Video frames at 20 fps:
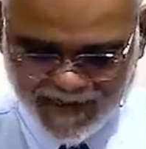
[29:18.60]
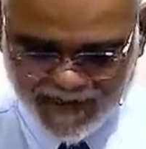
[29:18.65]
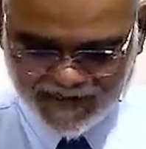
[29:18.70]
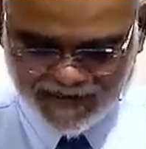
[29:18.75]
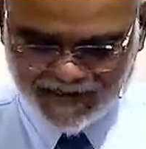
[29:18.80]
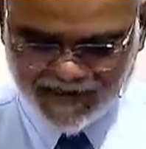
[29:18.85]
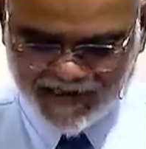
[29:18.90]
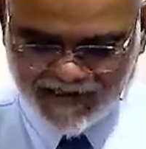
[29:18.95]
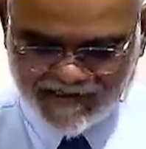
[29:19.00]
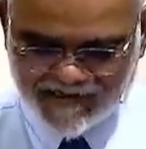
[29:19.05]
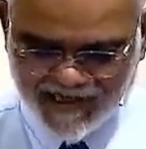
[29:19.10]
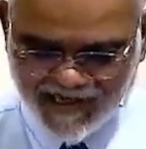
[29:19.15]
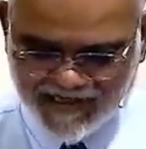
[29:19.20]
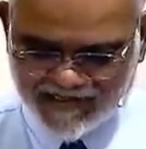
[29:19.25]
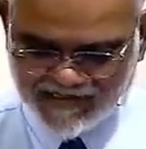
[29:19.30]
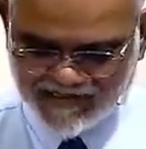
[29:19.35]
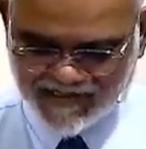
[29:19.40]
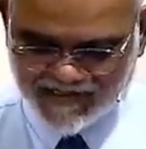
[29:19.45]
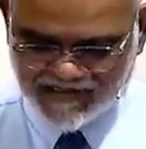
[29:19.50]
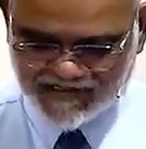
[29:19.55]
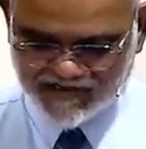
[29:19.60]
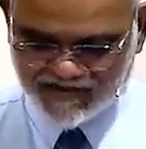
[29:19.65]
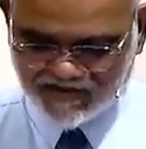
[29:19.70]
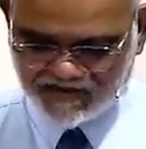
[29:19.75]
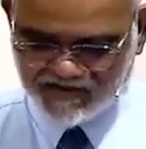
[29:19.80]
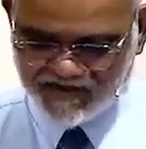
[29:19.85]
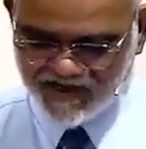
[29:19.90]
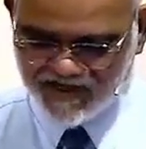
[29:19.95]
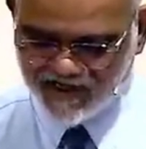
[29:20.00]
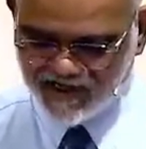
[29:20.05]
Ecclesiastes
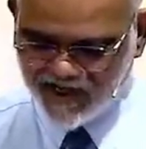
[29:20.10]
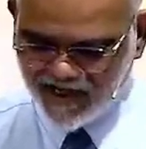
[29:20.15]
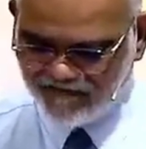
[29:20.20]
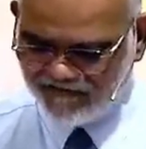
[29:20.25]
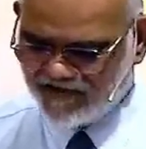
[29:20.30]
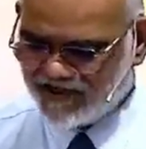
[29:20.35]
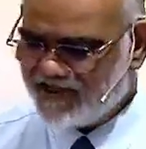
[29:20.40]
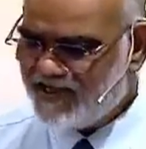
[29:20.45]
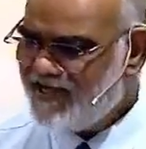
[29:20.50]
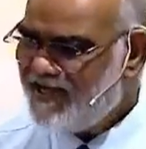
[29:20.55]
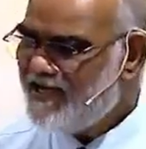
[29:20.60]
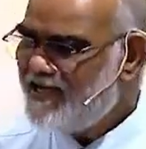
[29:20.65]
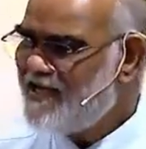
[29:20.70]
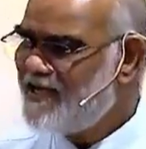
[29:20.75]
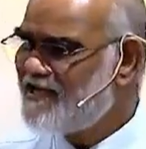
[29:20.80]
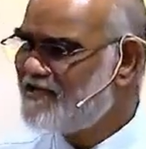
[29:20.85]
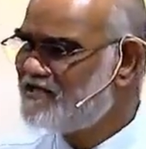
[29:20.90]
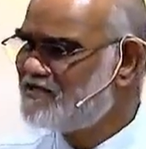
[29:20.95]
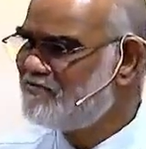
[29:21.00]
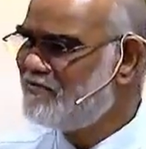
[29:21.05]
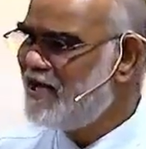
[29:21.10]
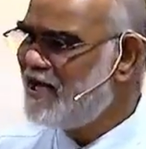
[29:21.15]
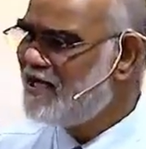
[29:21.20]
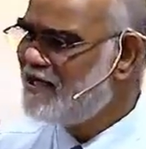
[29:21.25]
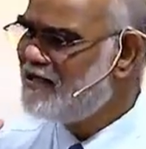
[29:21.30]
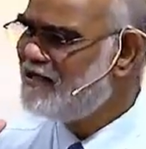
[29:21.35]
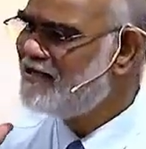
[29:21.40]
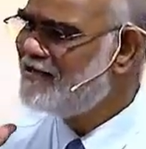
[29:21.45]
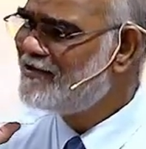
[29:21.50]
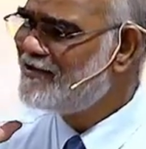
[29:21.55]
3:11 he has
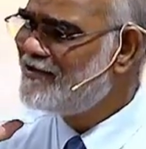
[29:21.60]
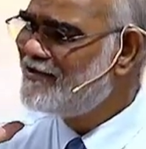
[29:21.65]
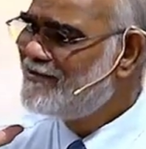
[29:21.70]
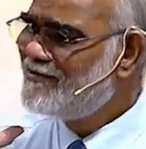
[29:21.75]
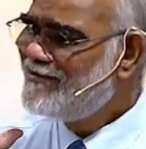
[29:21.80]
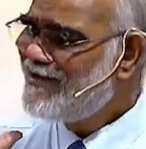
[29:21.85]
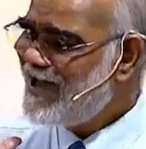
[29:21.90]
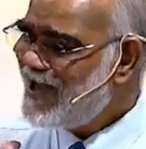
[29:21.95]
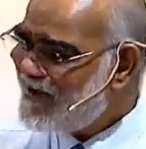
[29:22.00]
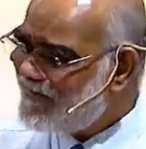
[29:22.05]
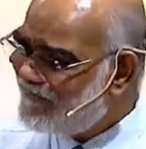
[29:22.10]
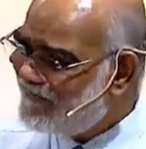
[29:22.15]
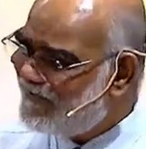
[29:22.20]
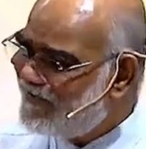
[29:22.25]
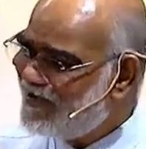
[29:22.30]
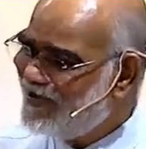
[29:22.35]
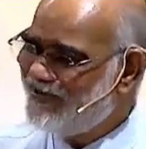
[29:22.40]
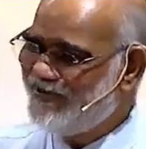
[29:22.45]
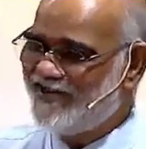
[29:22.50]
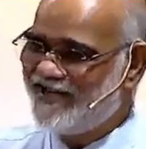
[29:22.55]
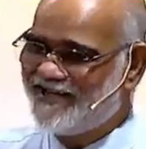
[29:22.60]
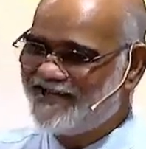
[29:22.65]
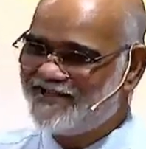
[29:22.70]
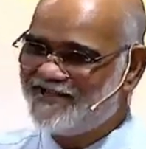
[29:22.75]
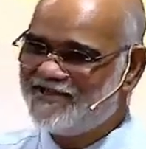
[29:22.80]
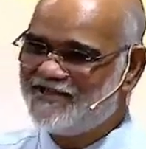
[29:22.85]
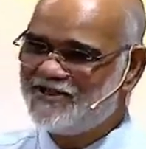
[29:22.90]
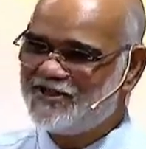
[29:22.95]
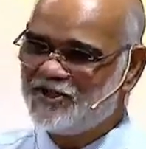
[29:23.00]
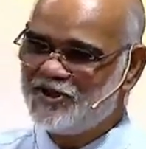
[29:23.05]
made
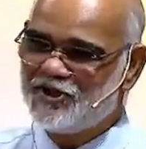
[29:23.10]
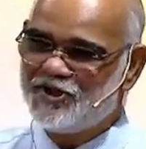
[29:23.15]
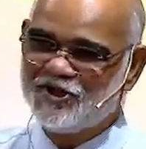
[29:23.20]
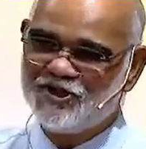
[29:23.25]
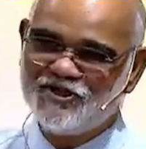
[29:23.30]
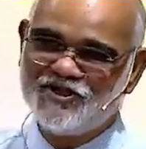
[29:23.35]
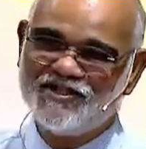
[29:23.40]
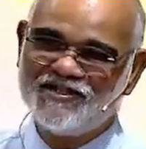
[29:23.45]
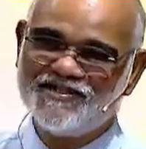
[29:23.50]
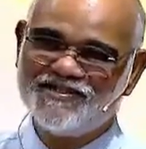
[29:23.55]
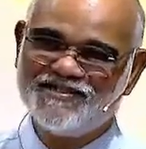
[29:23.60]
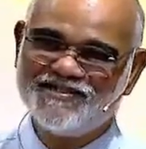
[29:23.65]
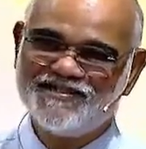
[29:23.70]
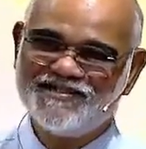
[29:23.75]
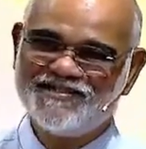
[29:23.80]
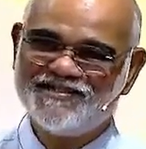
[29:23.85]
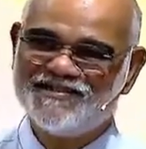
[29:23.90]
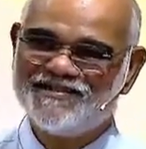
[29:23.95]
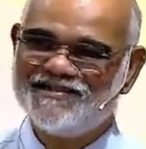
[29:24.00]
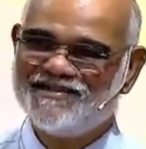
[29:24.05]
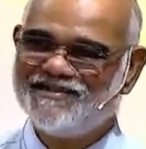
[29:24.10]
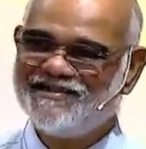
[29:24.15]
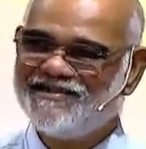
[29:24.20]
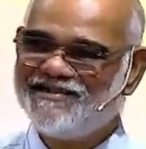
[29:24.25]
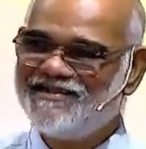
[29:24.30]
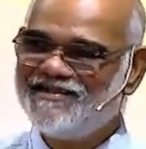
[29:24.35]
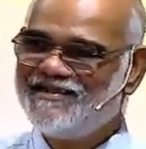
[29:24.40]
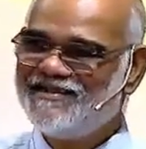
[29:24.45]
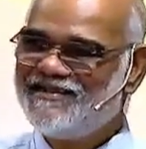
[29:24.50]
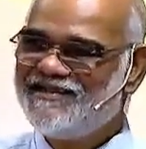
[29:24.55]
everything good
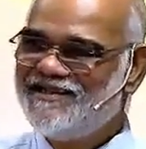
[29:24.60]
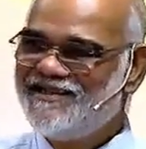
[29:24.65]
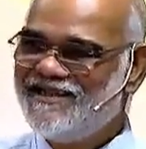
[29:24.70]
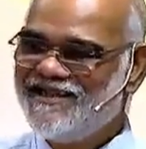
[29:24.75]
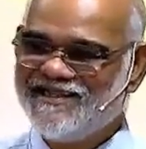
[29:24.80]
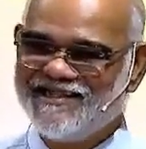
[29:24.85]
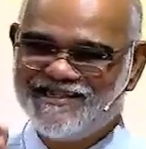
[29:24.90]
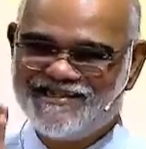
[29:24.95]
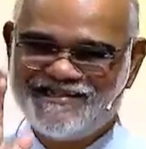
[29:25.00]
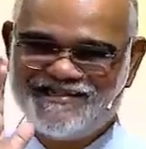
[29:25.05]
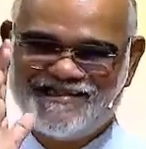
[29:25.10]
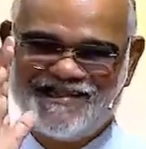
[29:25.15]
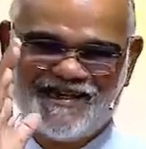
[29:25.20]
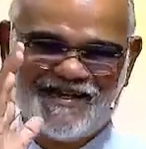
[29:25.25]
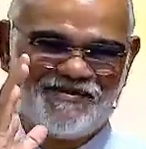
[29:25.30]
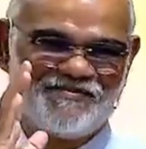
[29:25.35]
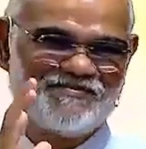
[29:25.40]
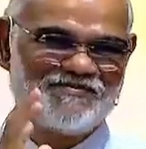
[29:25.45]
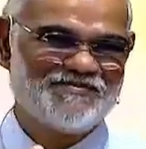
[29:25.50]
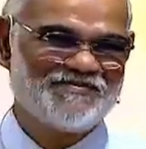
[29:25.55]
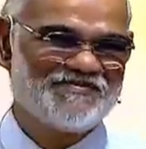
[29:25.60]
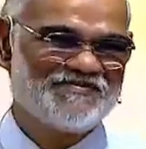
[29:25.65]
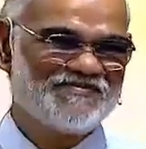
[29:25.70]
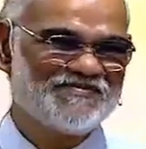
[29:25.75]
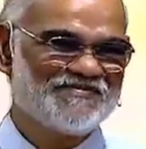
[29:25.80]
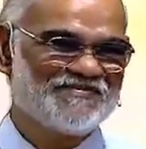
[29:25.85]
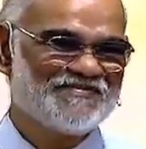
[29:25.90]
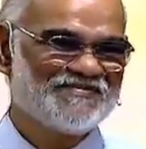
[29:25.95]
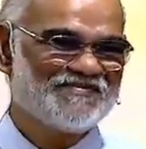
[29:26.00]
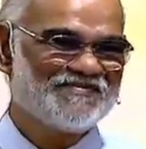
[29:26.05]
in its time
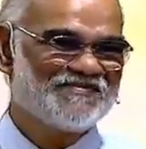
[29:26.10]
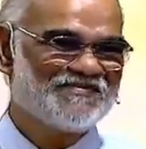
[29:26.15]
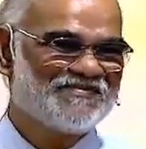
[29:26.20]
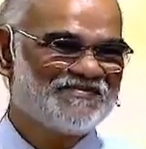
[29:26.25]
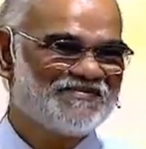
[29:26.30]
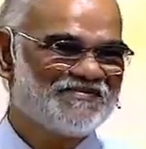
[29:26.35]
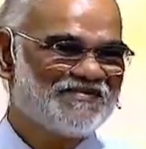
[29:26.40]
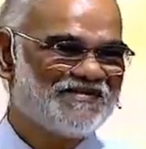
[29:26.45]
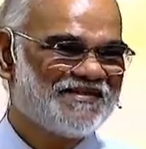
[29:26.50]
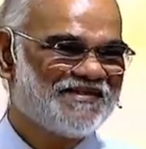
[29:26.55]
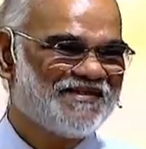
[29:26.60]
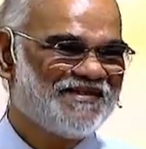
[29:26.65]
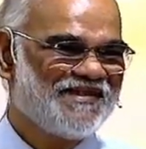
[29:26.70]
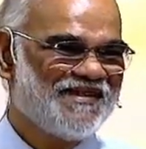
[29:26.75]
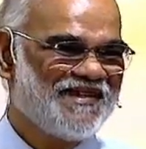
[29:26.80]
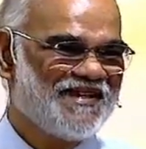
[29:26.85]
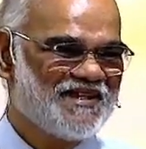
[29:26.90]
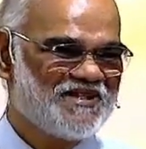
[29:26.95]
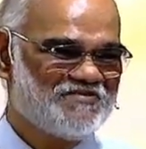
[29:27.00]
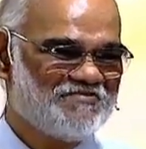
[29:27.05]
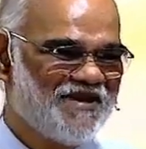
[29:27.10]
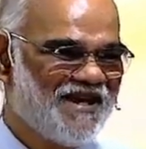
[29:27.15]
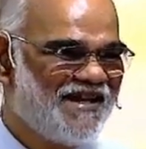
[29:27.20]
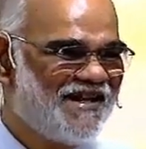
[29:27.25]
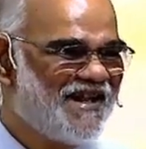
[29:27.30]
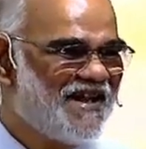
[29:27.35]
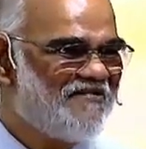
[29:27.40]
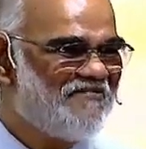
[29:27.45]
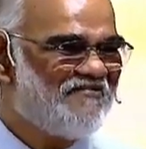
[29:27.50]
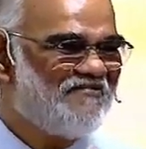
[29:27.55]
he has
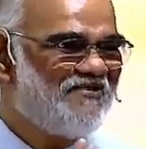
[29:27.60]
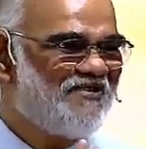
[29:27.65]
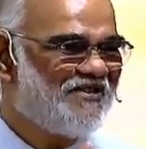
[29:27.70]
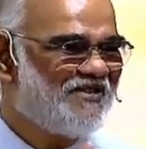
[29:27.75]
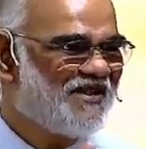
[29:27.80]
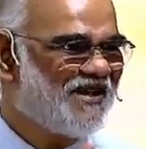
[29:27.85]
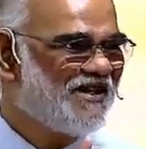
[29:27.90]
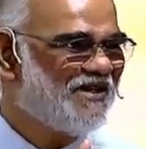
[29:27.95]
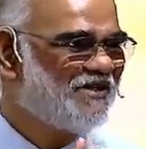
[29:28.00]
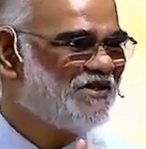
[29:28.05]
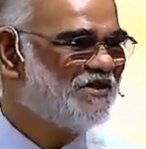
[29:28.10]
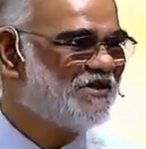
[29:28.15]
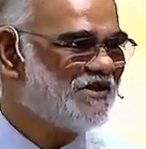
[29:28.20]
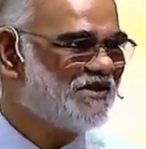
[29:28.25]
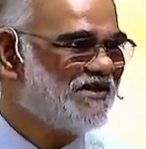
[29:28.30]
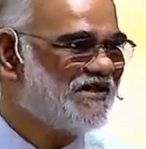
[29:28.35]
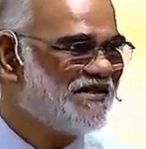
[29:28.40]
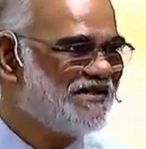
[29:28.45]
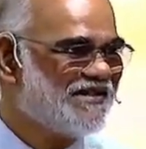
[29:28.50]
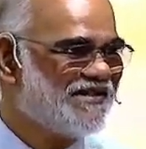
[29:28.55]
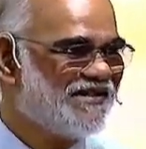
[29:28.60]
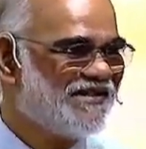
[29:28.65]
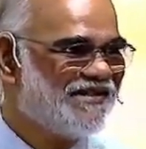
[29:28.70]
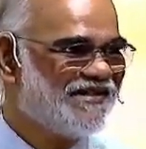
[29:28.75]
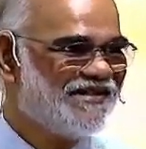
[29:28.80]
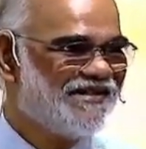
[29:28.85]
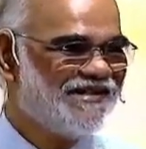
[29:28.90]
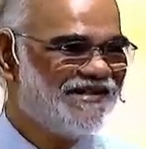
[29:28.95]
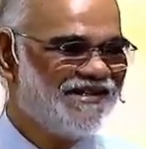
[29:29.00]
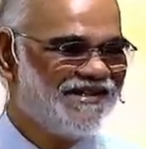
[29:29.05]
made everything good
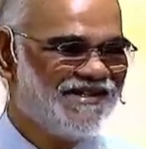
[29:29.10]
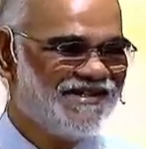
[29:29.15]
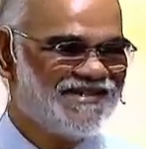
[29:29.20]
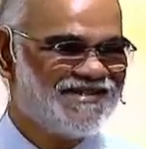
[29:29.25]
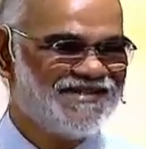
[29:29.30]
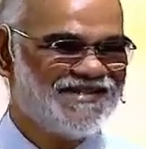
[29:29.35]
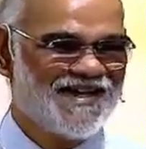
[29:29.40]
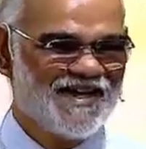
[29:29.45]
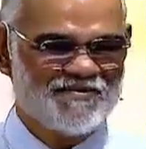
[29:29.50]
in its